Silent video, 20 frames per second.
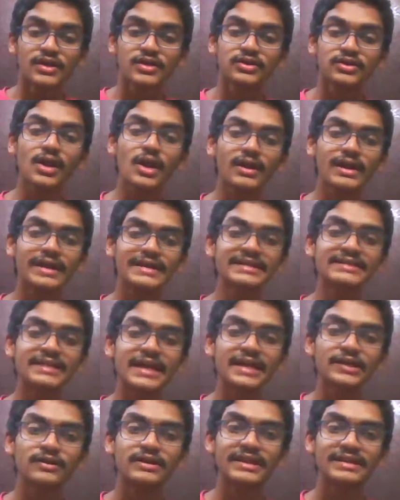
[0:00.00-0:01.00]
So now let us
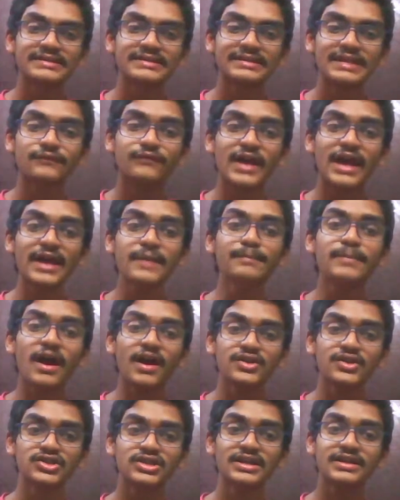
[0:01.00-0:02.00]
try to understand why
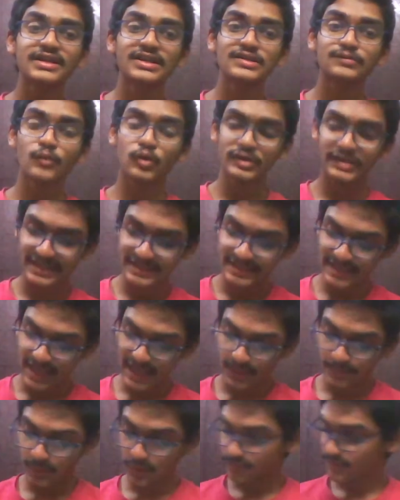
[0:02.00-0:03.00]
power sharing is more
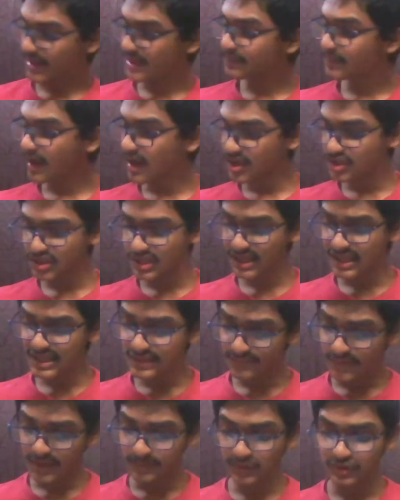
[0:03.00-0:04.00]
desirable, why power sharing
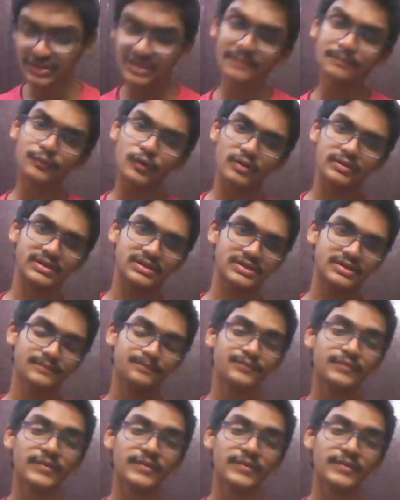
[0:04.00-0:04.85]
is very much important.